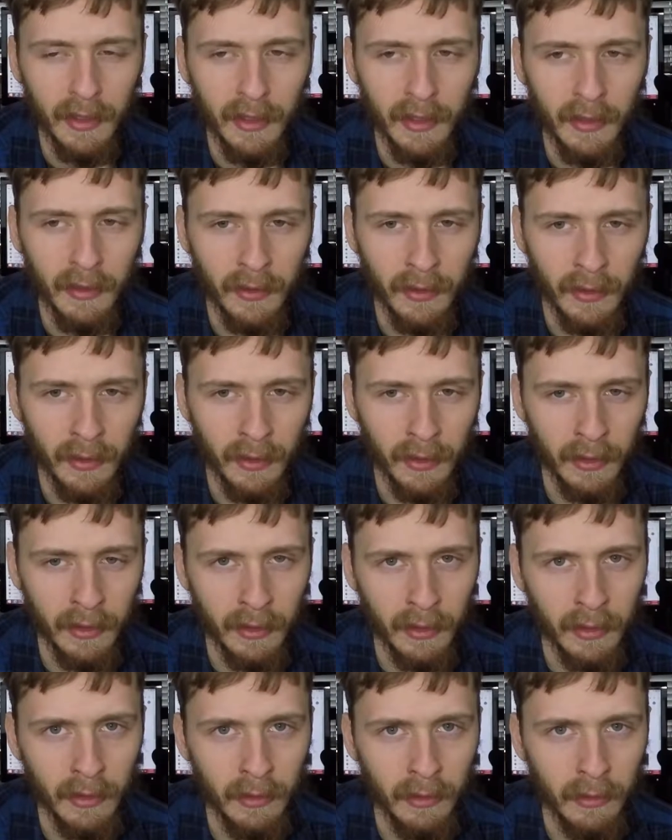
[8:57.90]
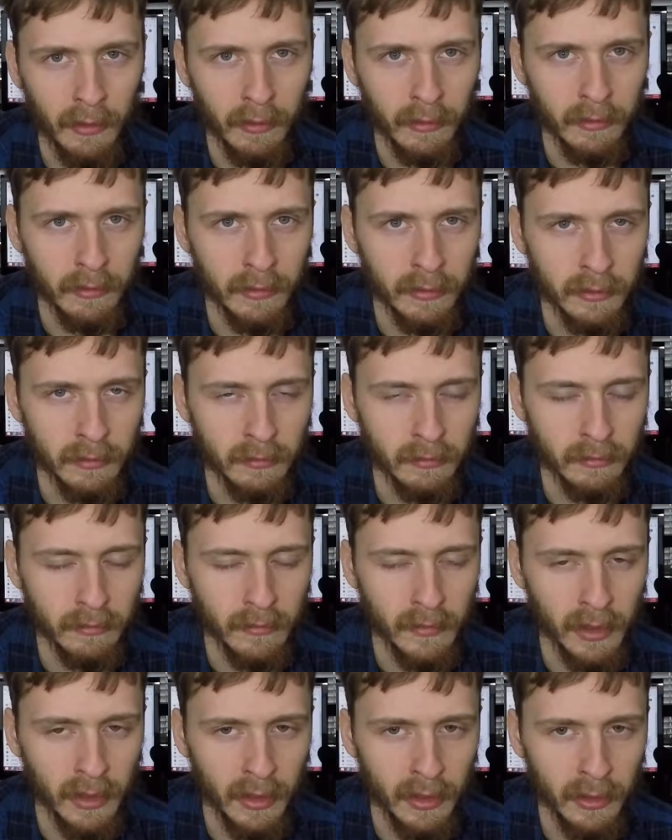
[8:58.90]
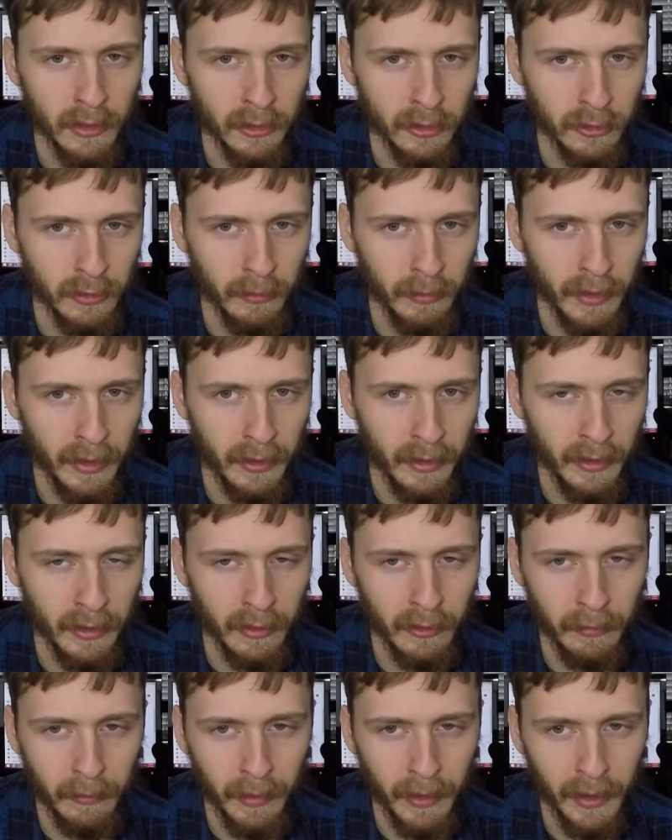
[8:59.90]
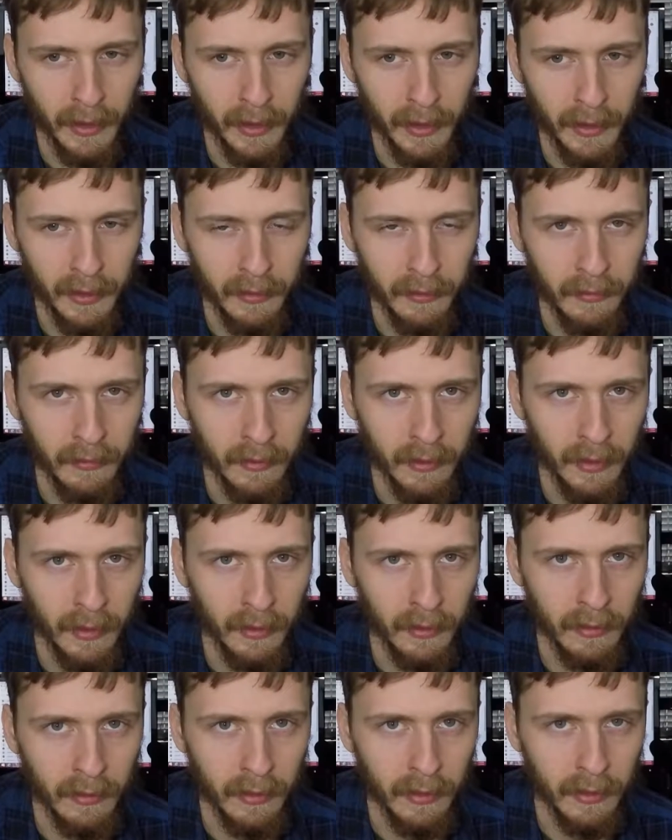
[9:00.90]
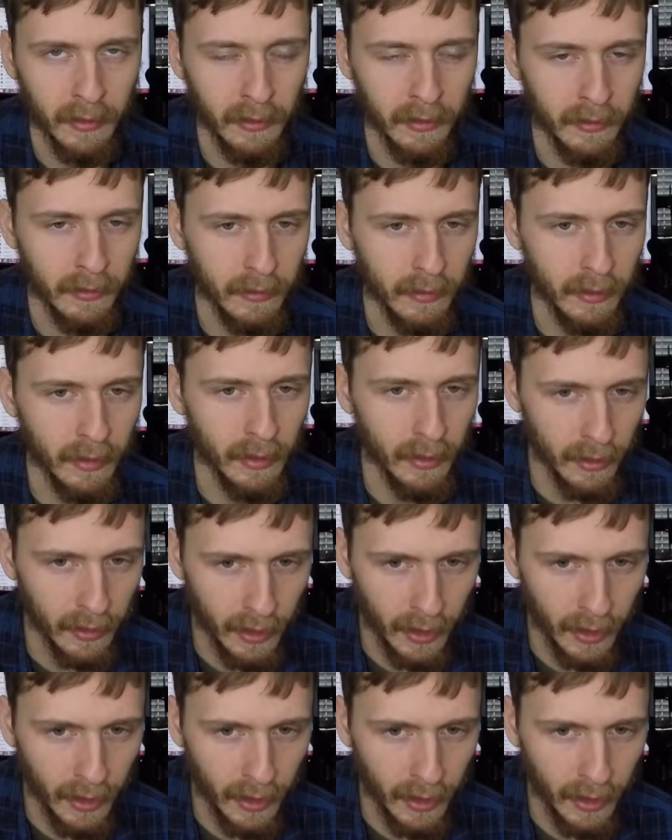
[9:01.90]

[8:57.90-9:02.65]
so it should be nearby. So click